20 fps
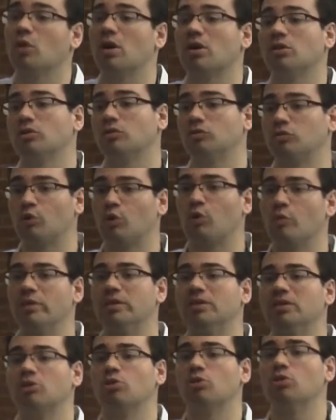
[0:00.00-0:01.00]
you are not
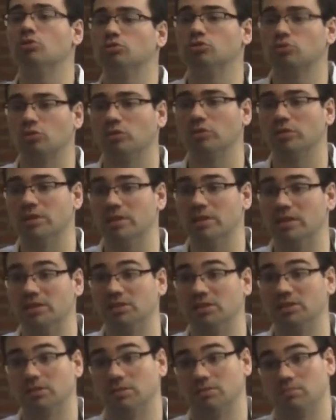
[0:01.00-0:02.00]
throwing the control,
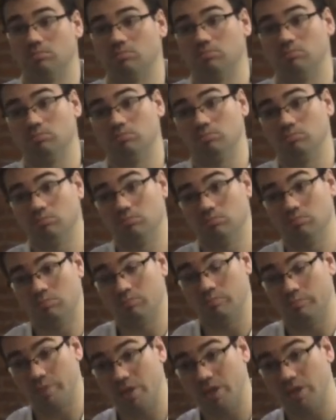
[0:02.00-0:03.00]
it's
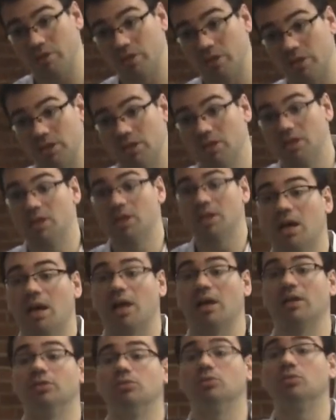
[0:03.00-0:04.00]
bigger,
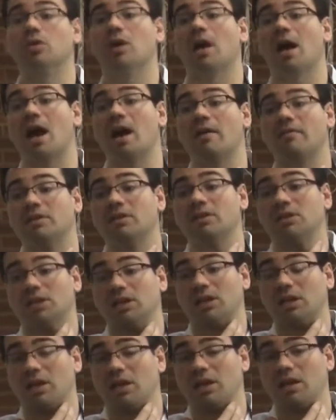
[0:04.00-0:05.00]
and you have
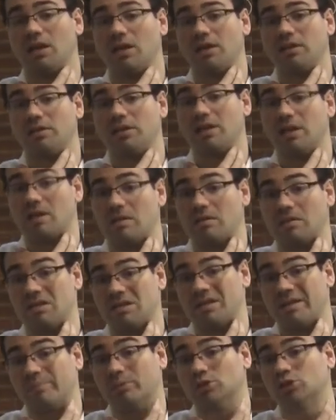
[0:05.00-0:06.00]

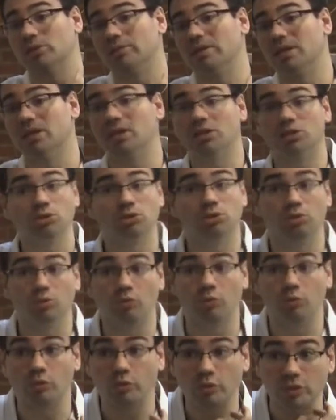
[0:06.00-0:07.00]
the possibility
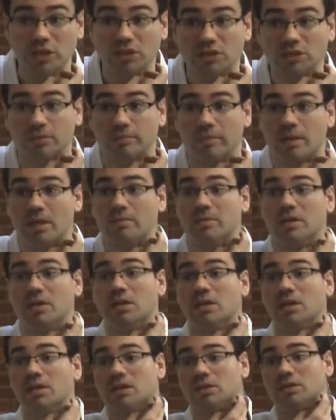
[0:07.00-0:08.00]
to reach
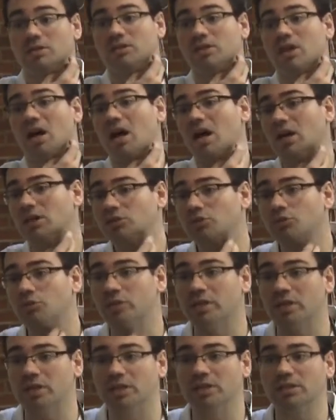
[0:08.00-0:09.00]
maybe the
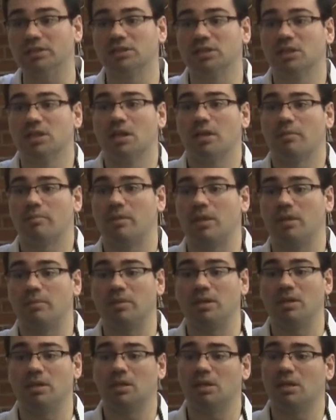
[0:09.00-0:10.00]
arteries,
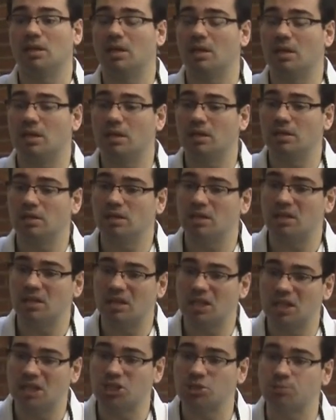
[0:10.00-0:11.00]
maybe
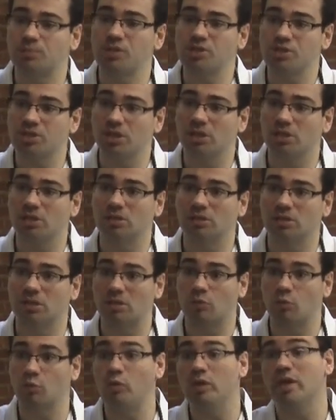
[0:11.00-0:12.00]

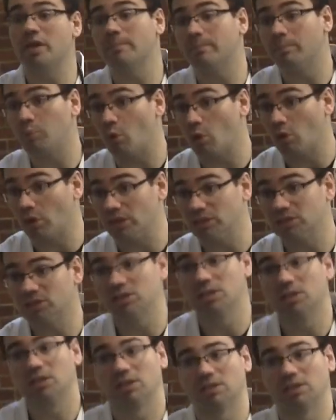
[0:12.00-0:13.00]
special weak points,
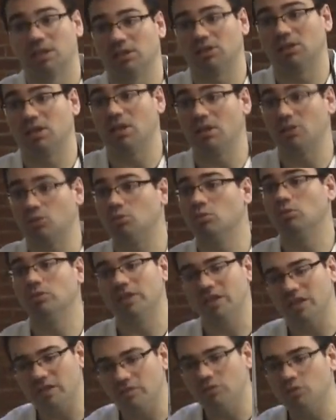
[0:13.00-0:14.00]
that it could
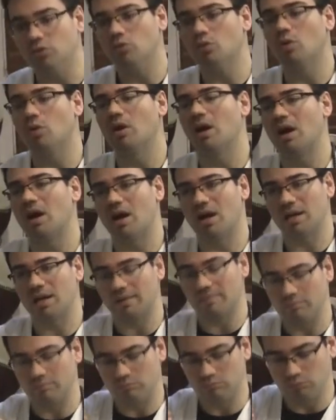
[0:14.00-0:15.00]
give you a
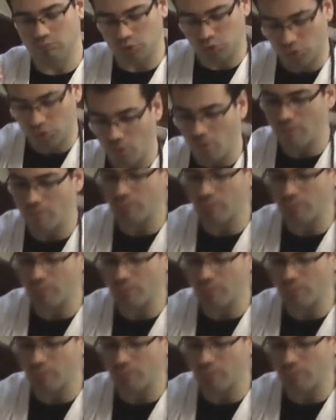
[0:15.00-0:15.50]
so